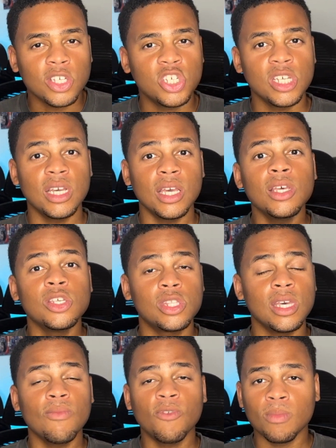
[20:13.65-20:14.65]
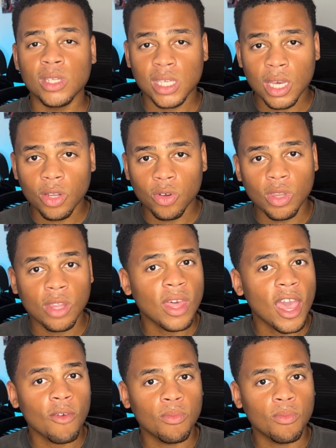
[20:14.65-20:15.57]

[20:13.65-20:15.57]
she is the infamous killer that they have